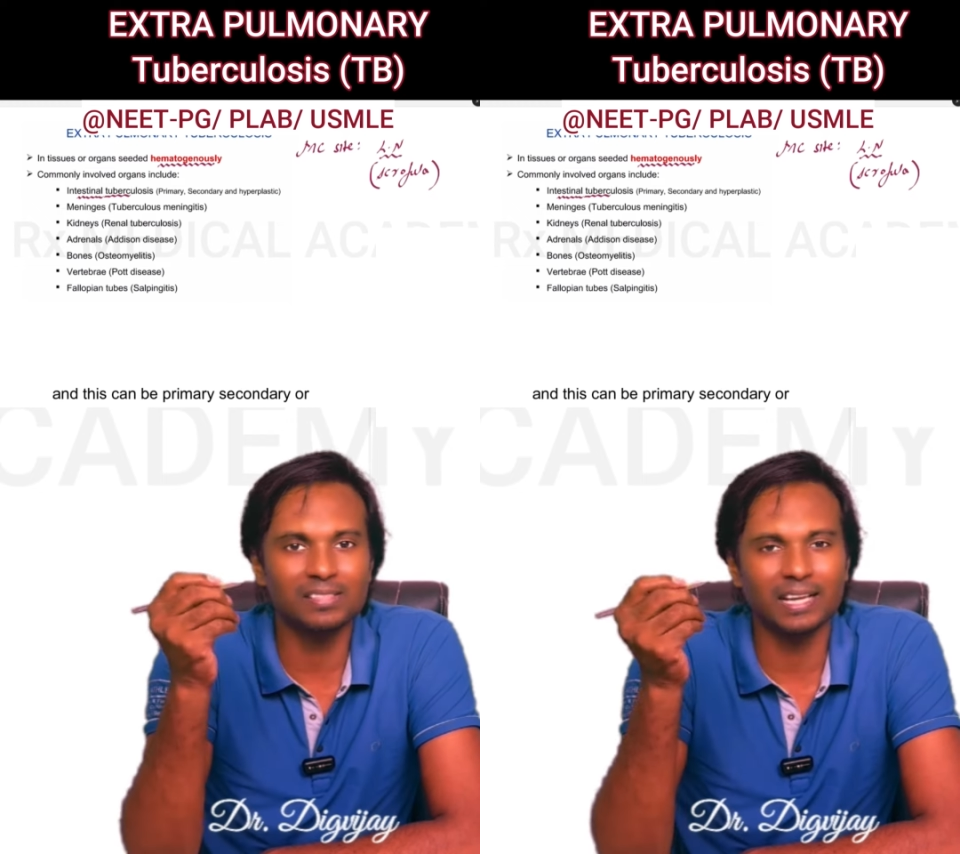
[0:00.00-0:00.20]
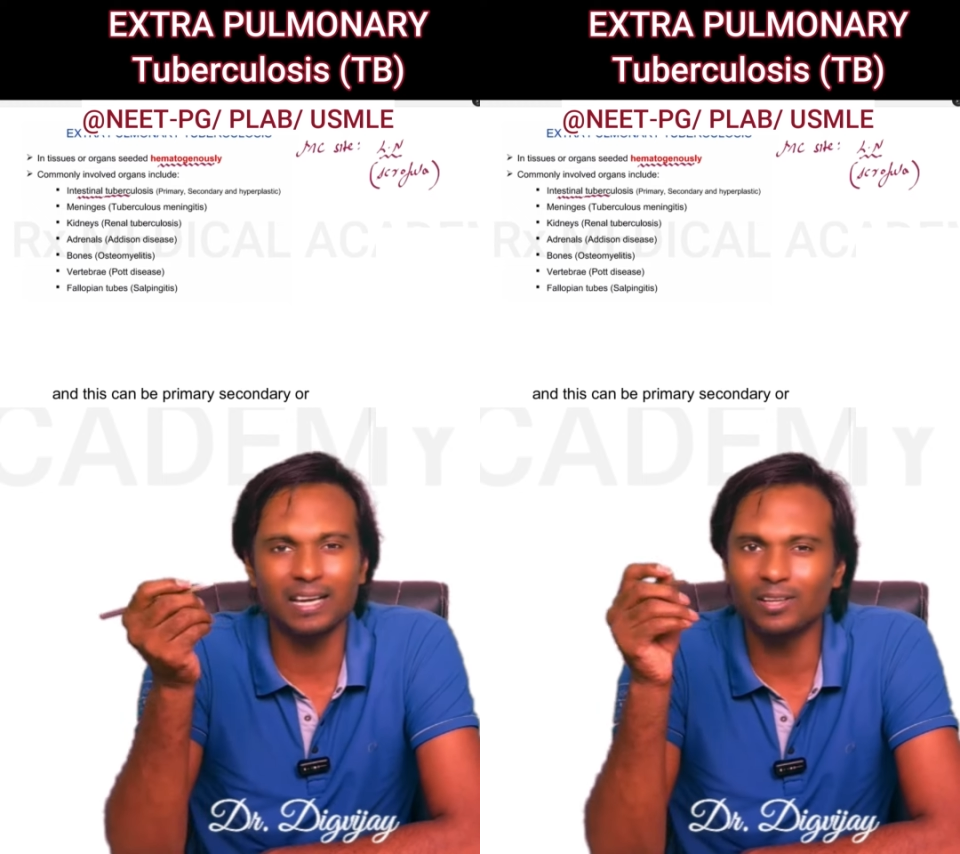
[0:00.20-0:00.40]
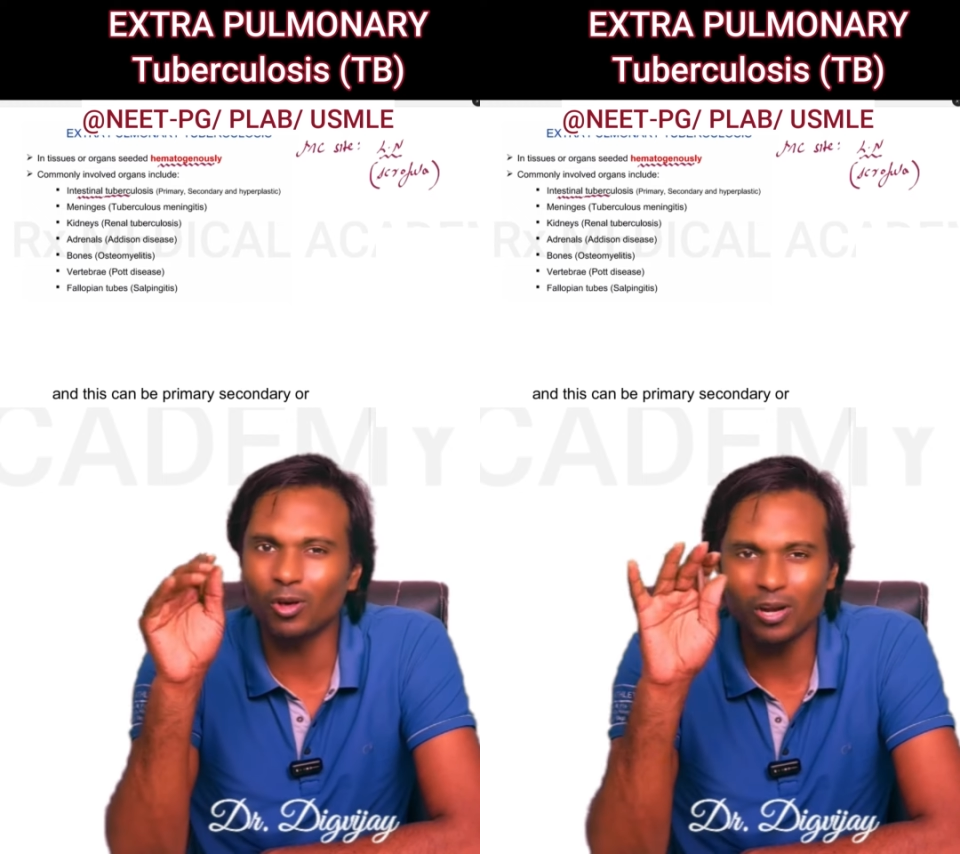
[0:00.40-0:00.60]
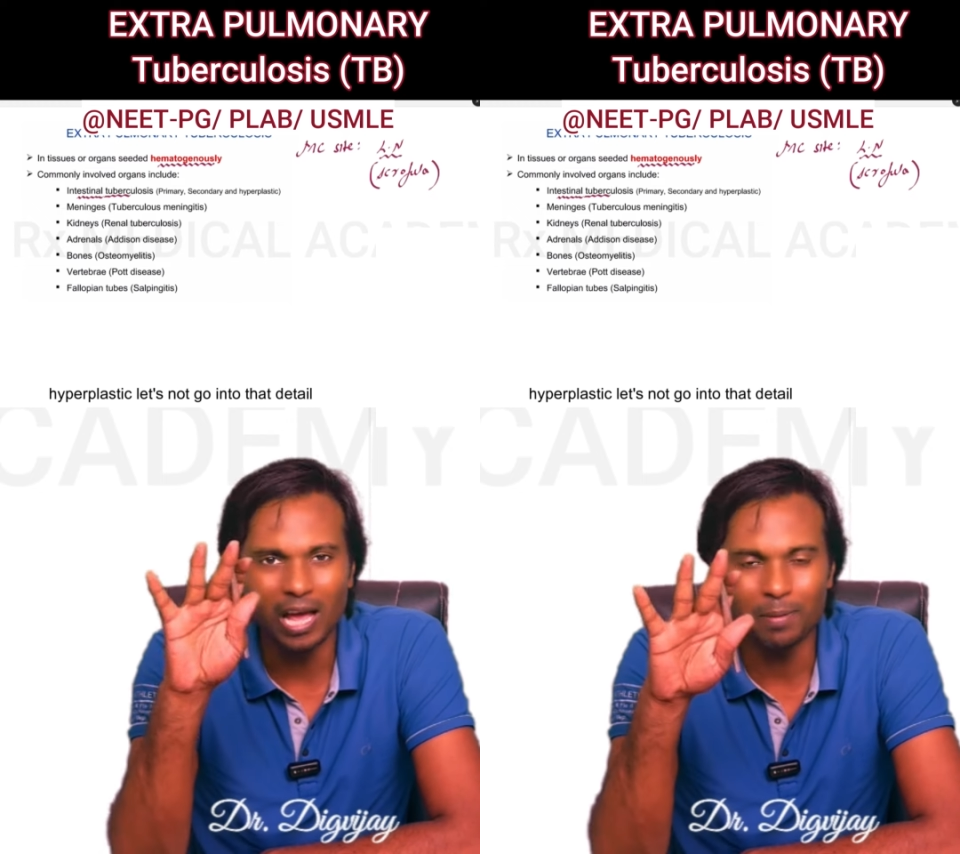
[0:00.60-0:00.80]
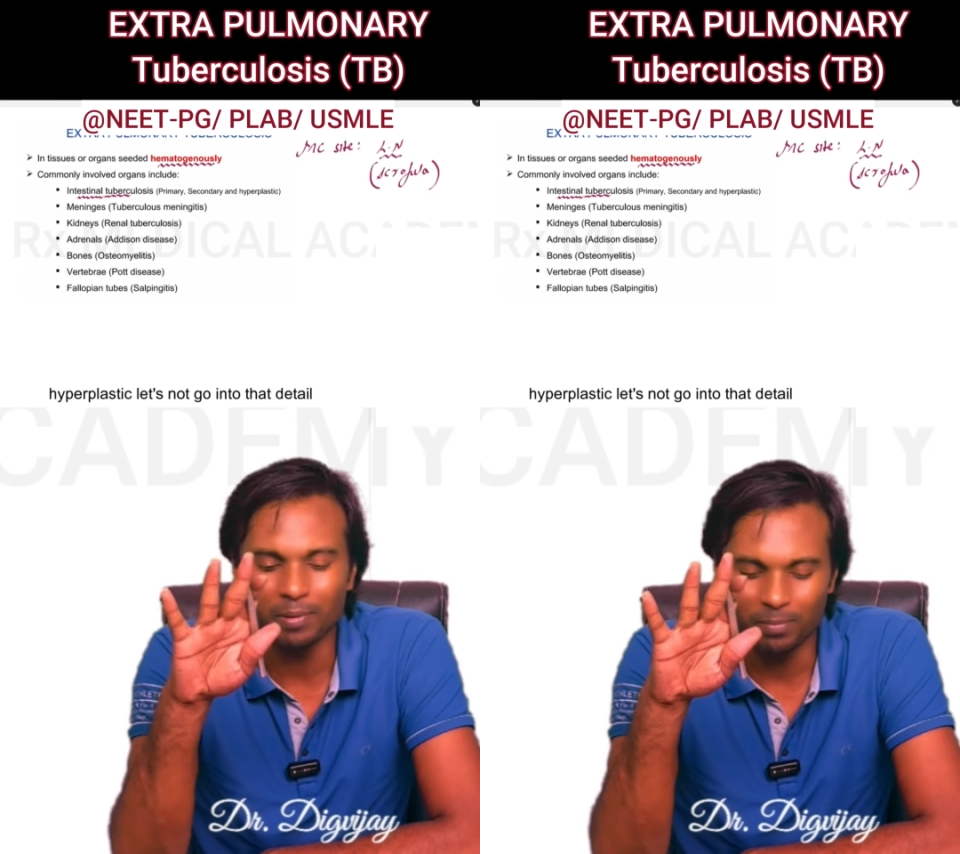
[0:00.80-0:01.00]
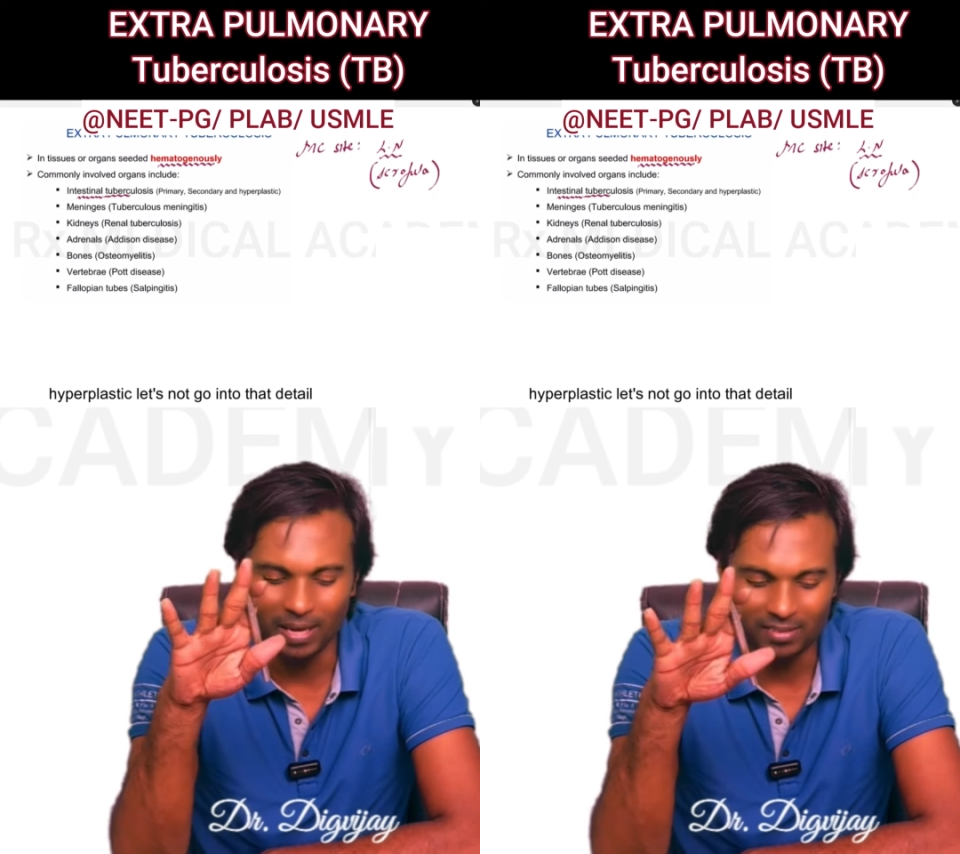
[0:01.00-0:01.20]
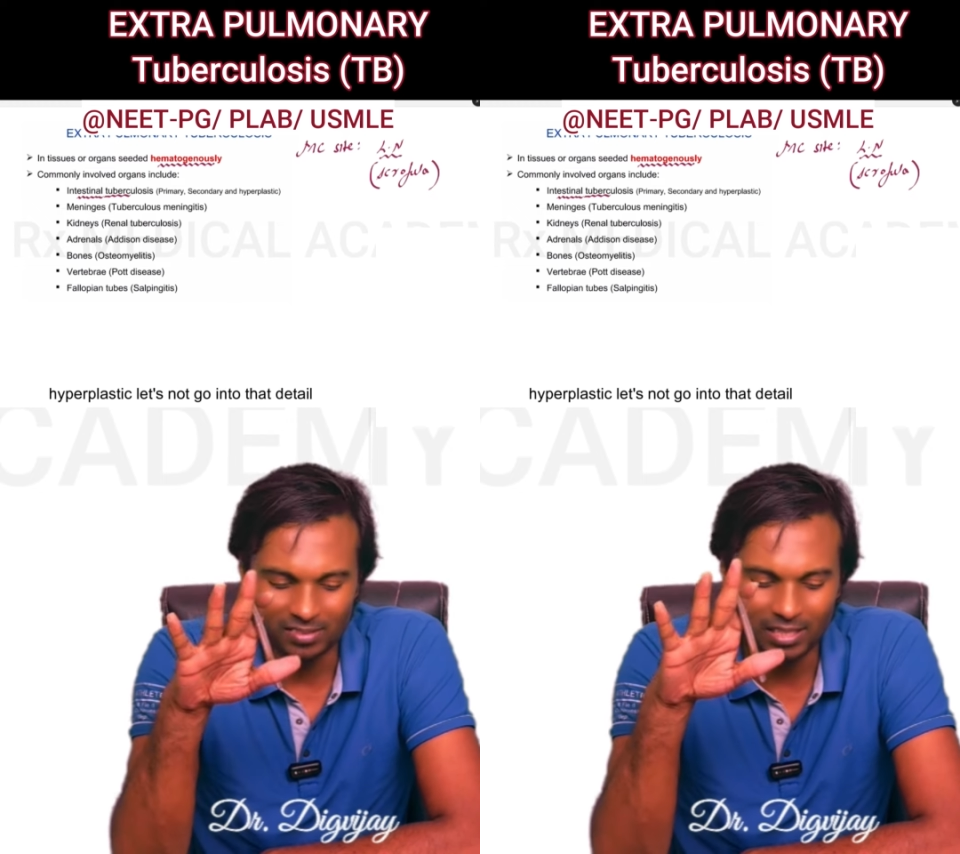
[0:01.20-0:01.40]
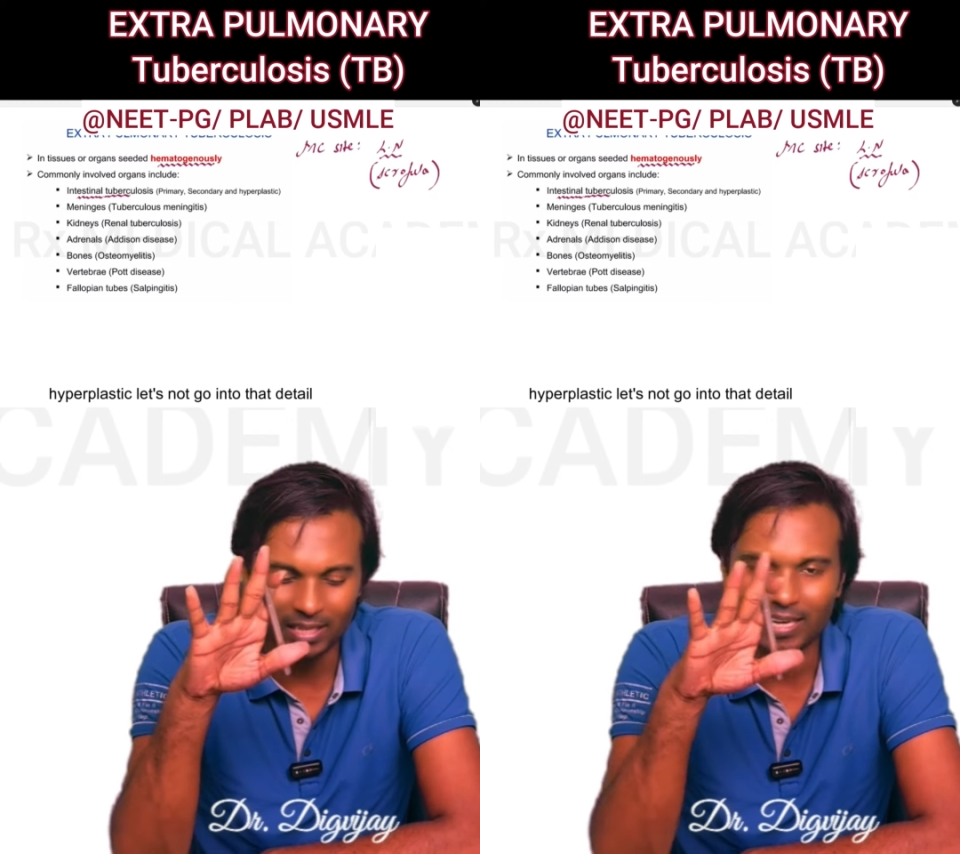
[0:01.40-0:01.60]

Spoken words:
secondary or hyperplastic.